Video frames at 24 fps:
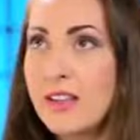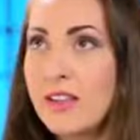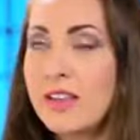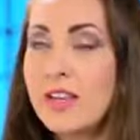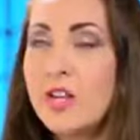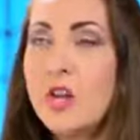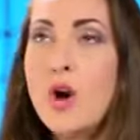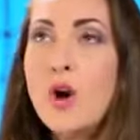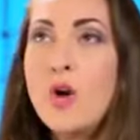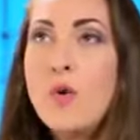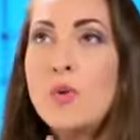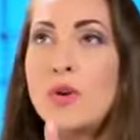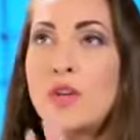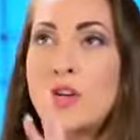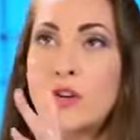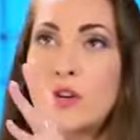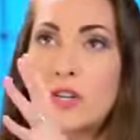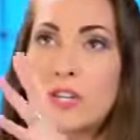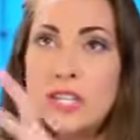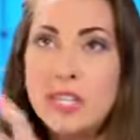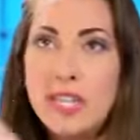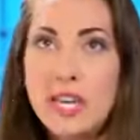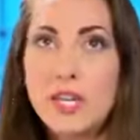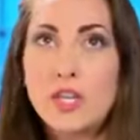how when you're
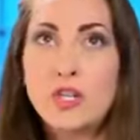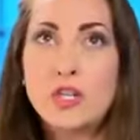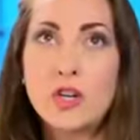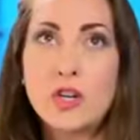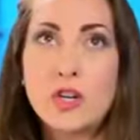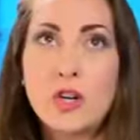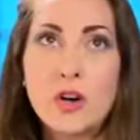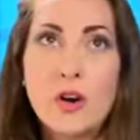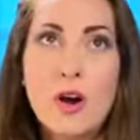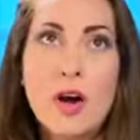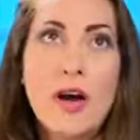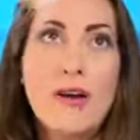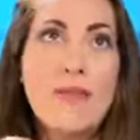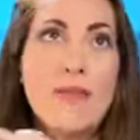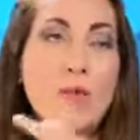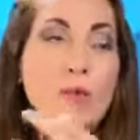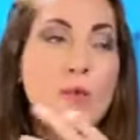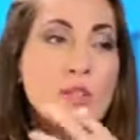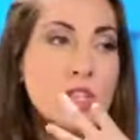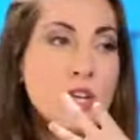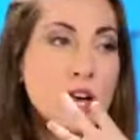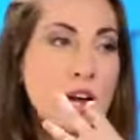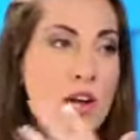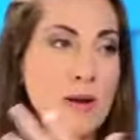a teenager,
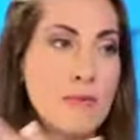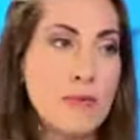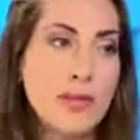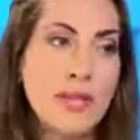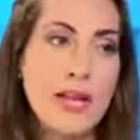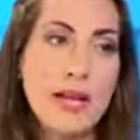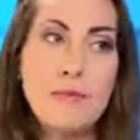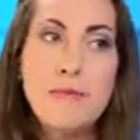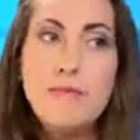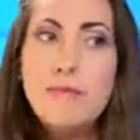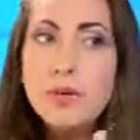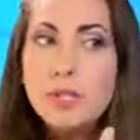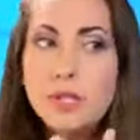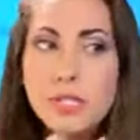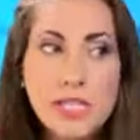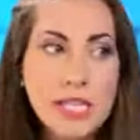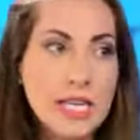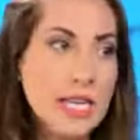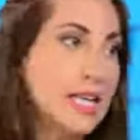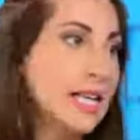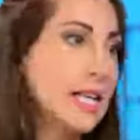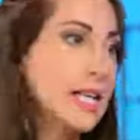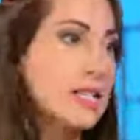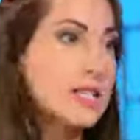everyone's talking about
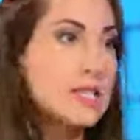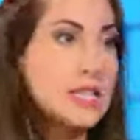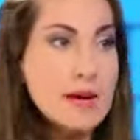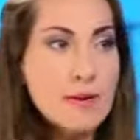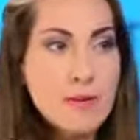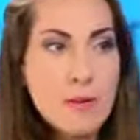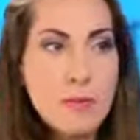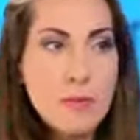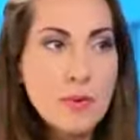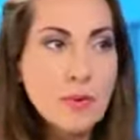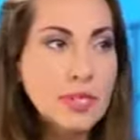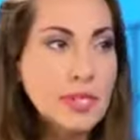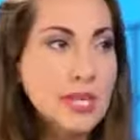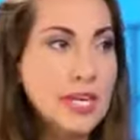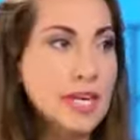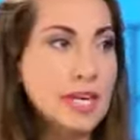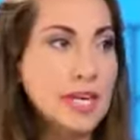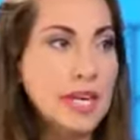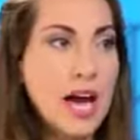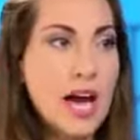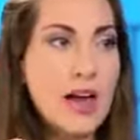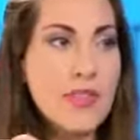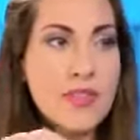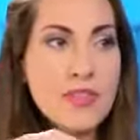bullying and
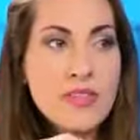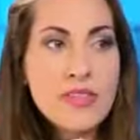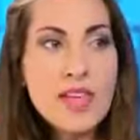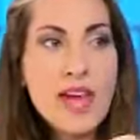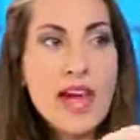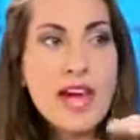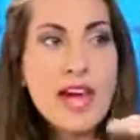cyberbullying. I think